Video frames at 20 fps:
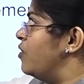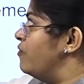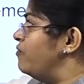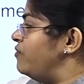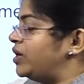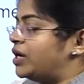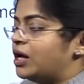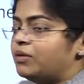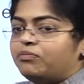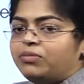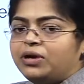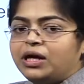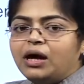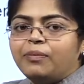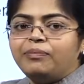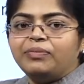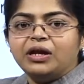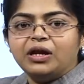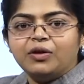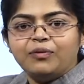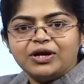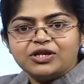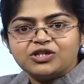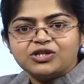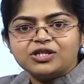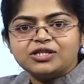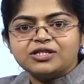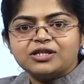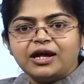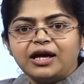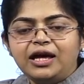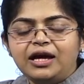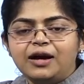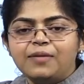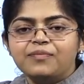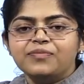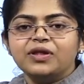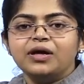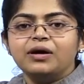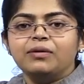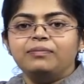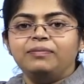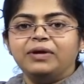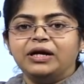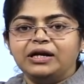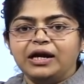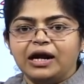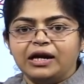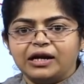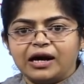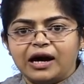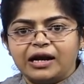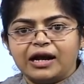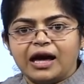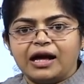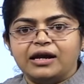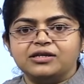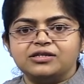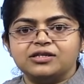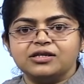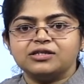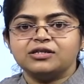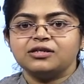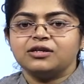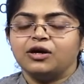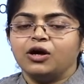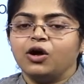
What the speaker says: We can bring up innovations like big data analysis.